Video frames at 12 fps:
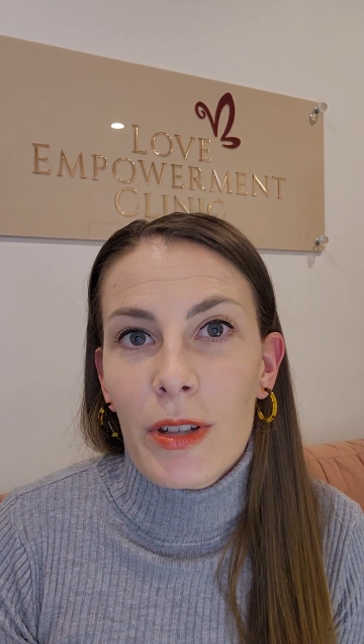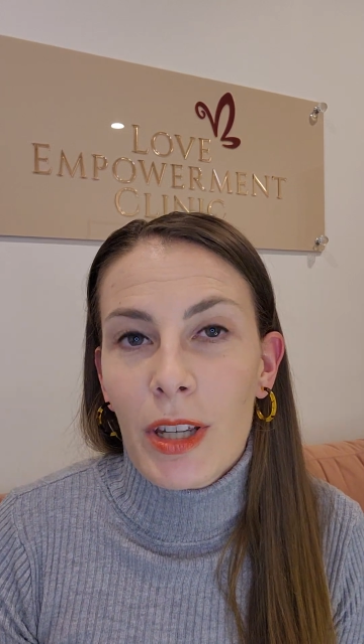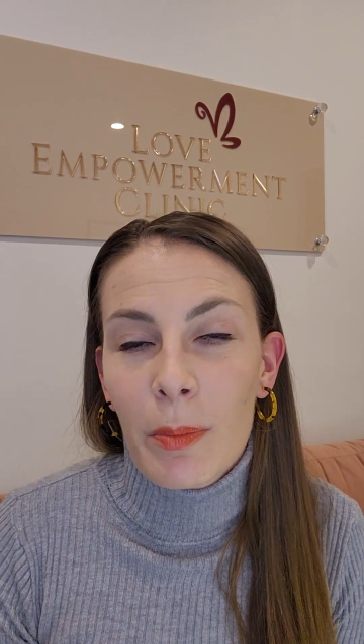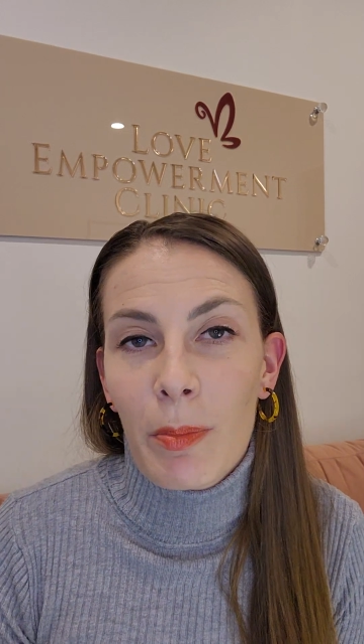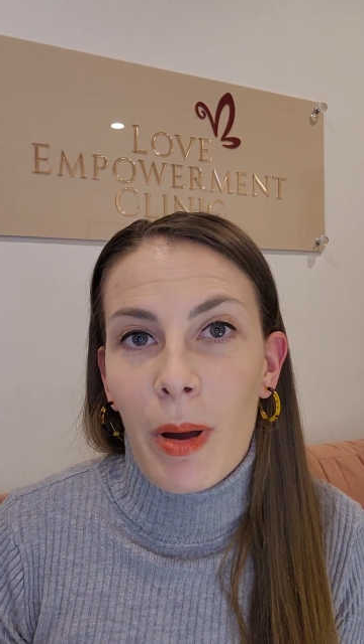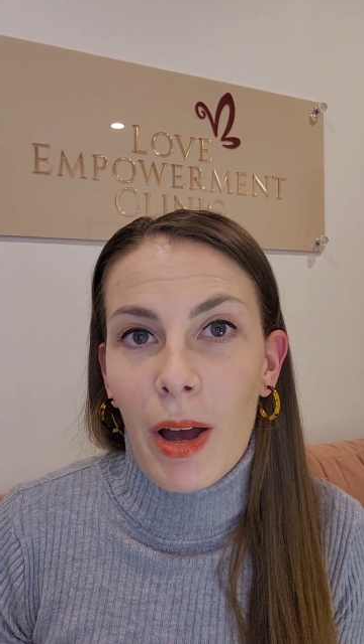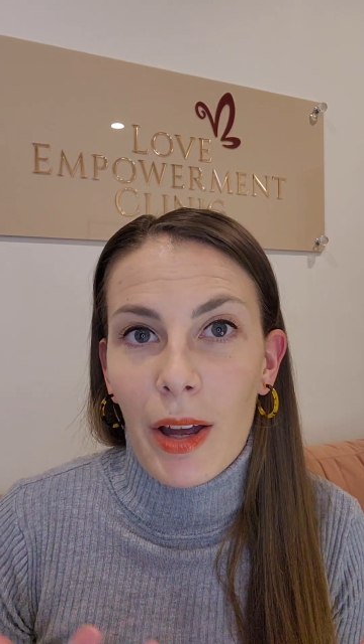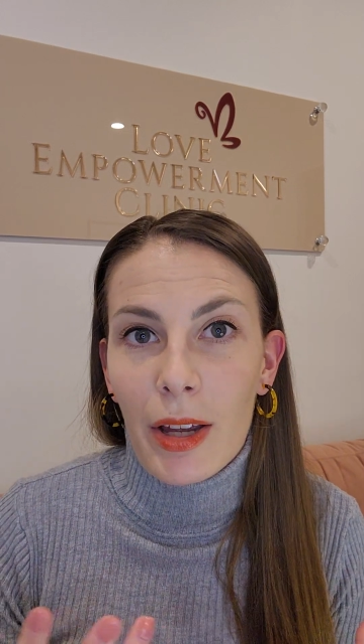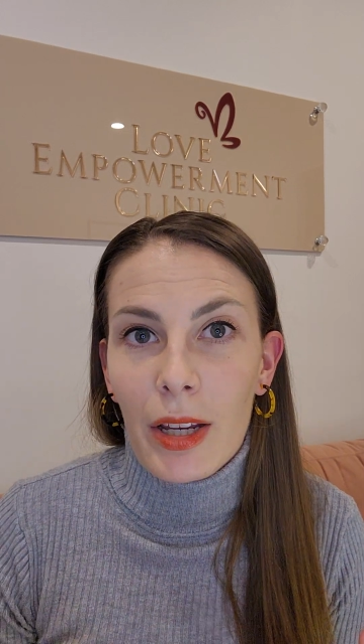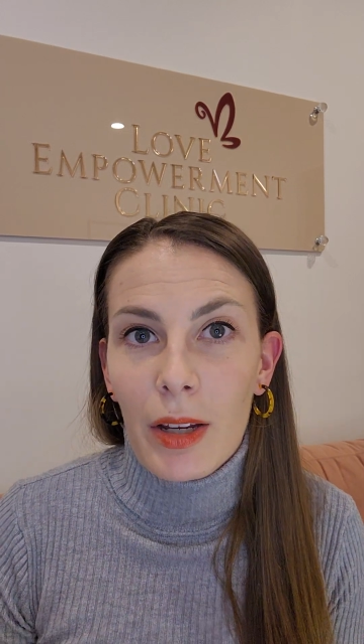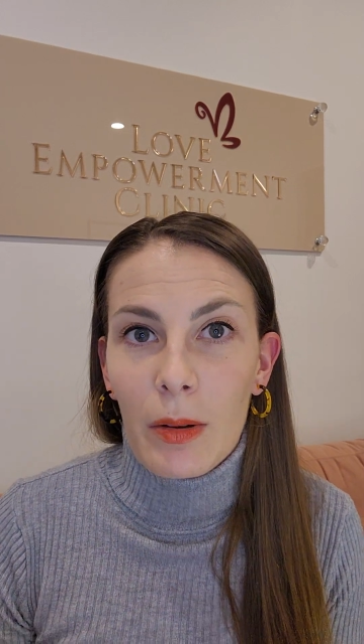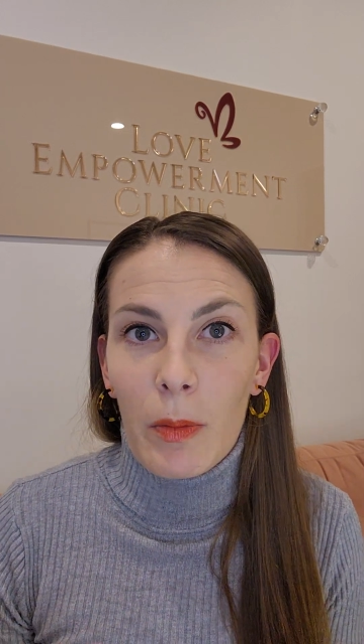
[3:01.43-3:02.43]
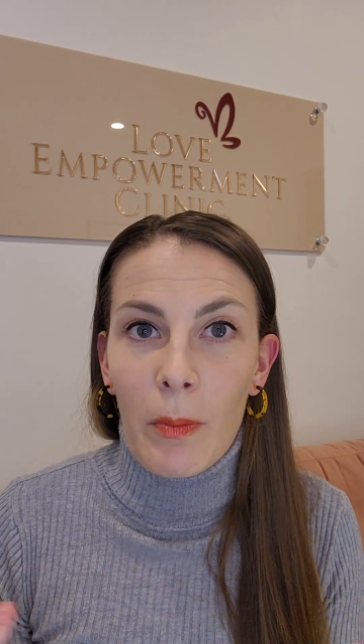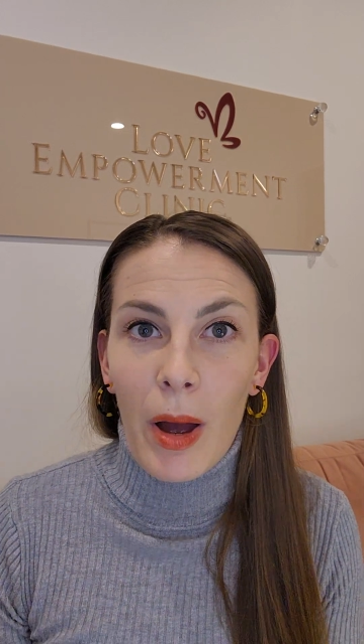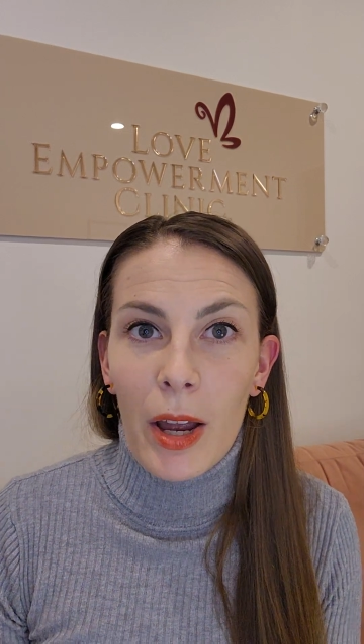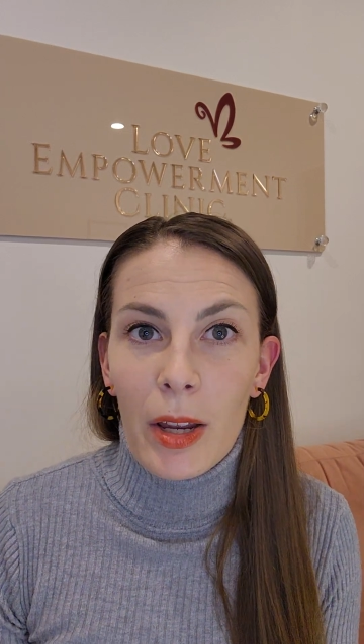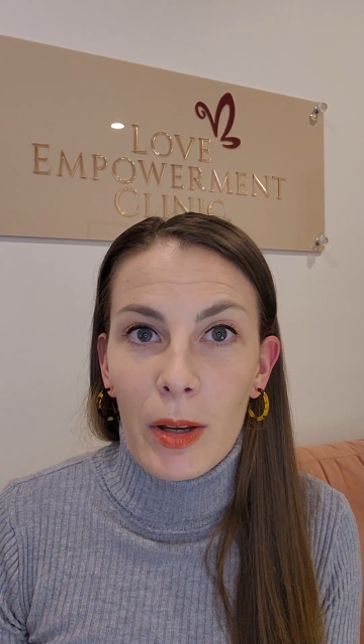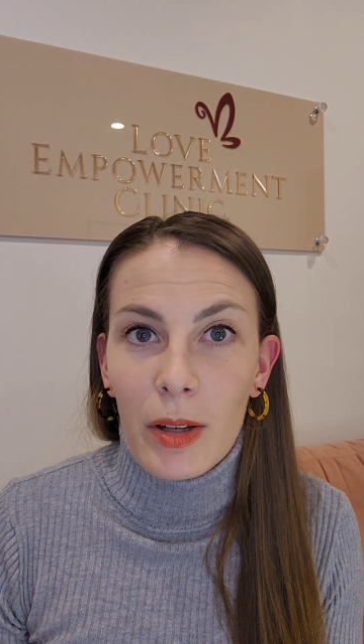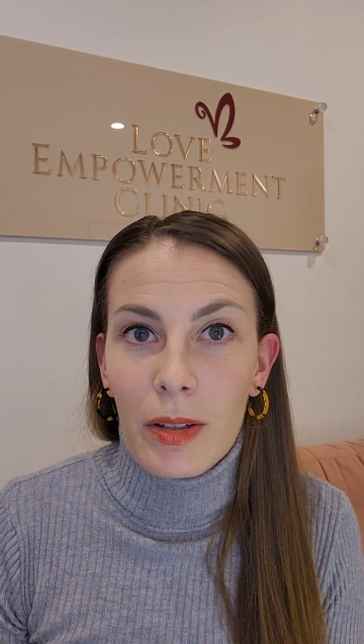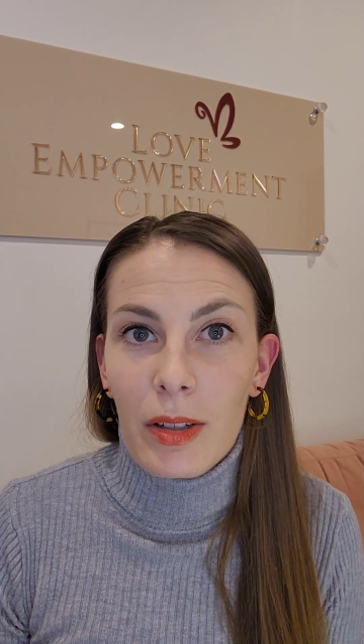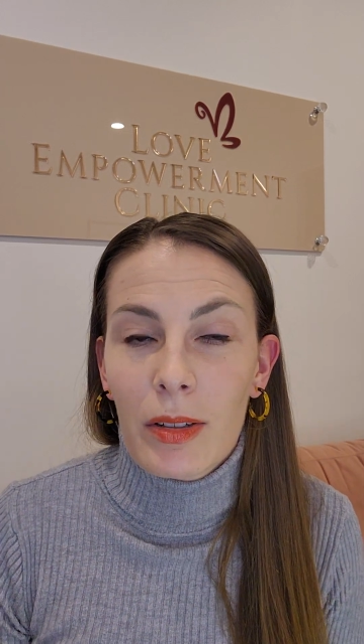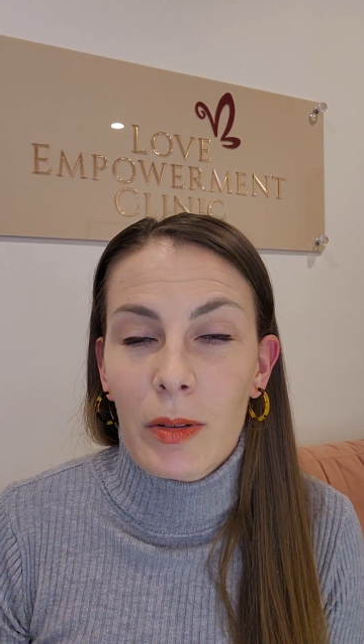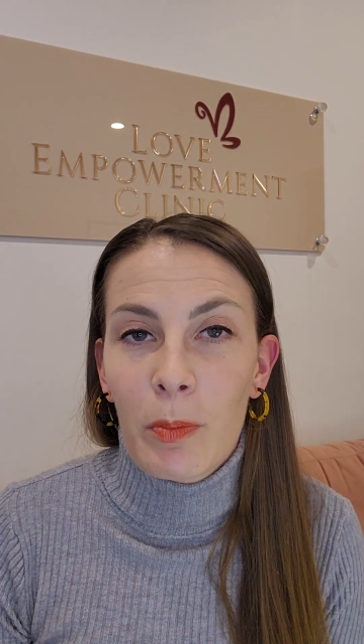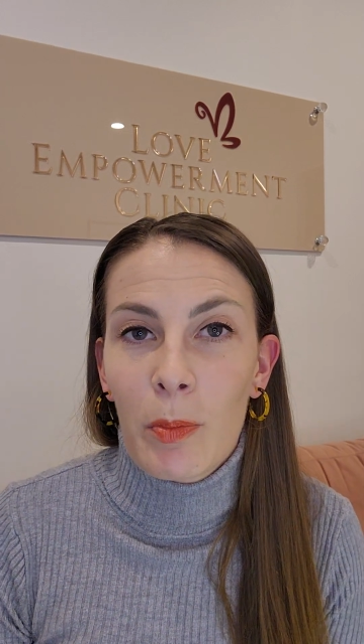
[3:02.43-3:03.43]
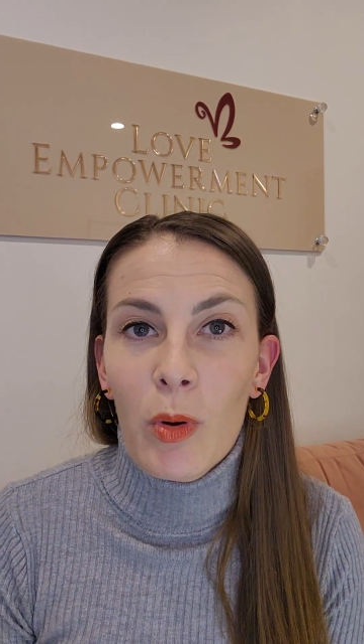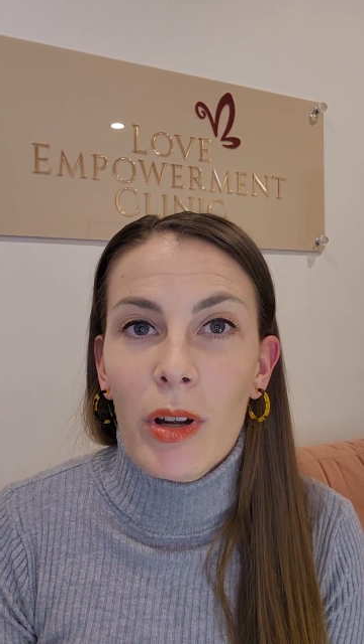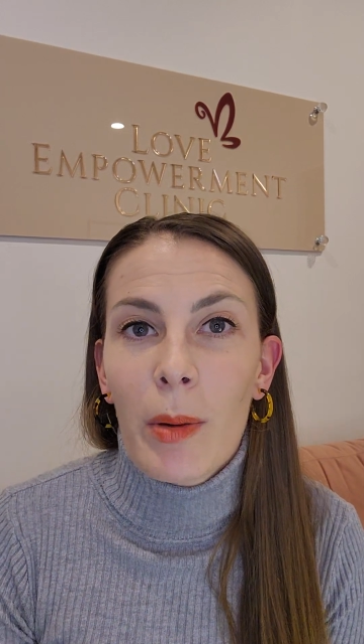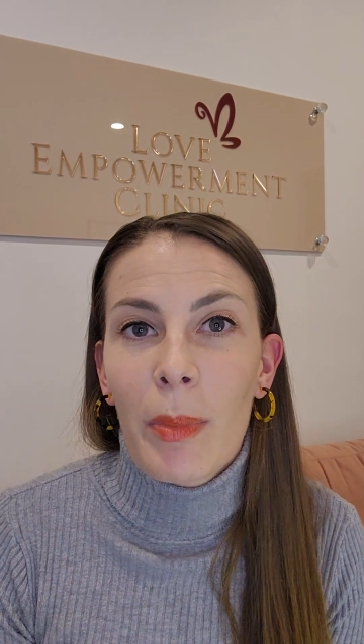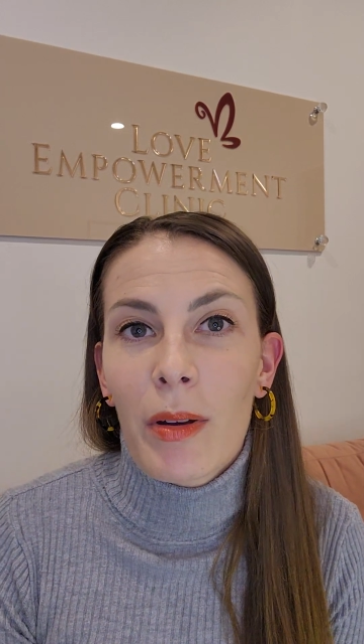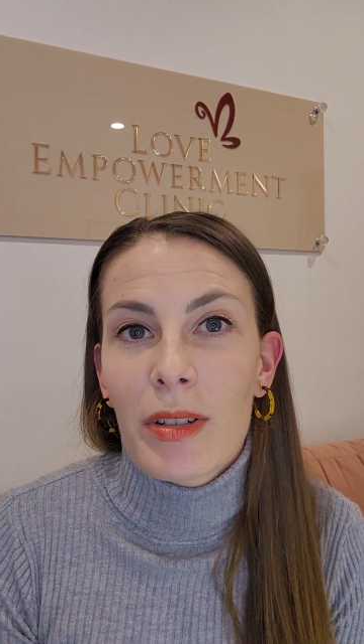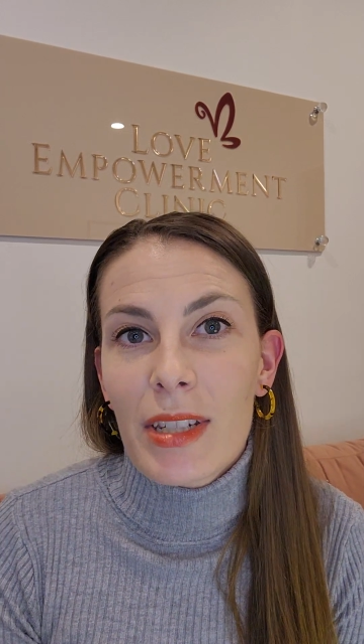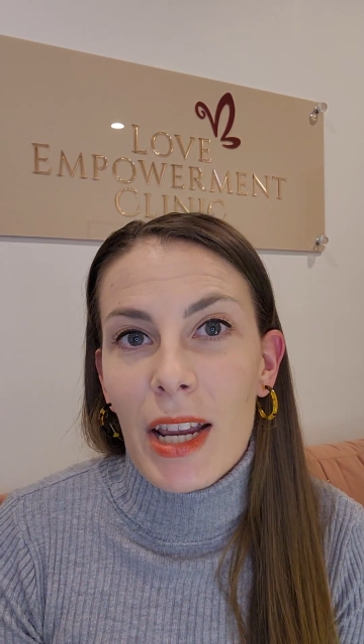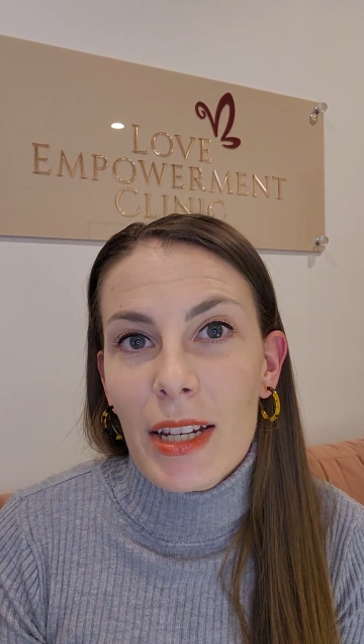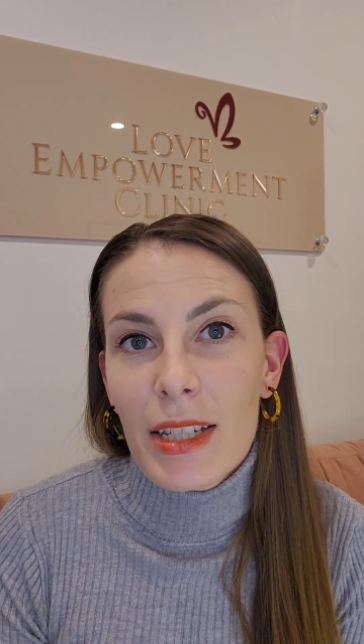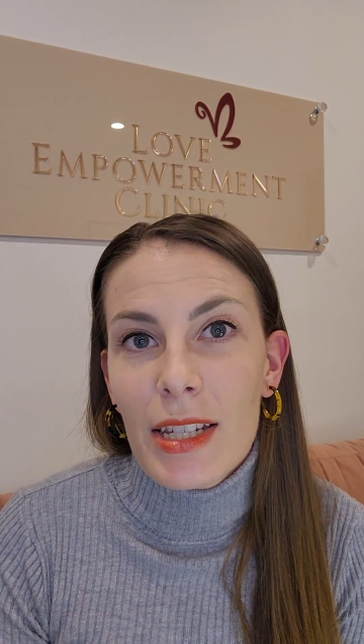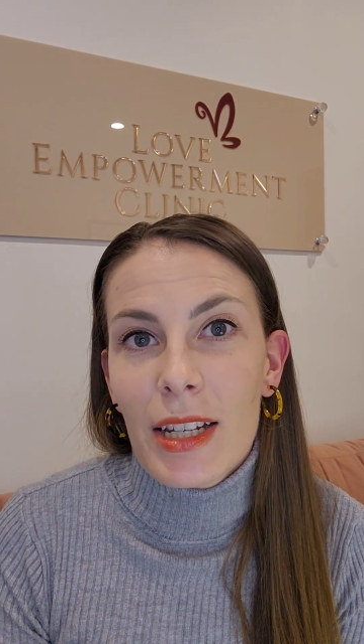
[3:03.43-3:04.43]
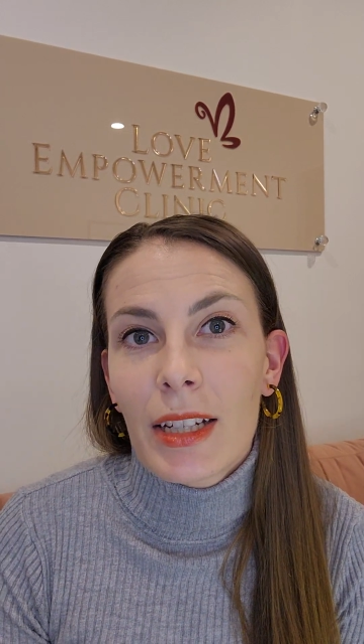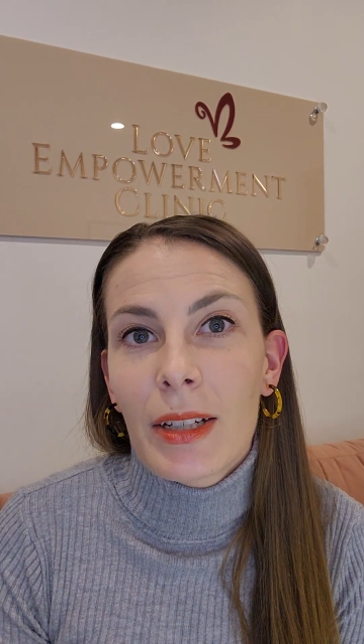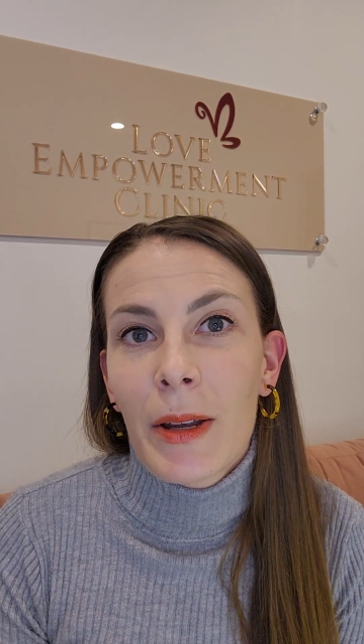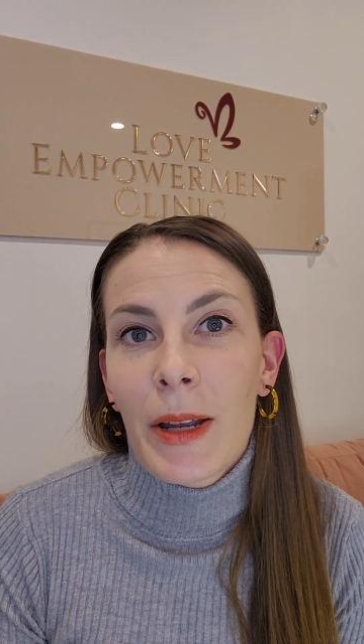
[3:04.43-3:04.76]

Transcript: You can buy my book about dating,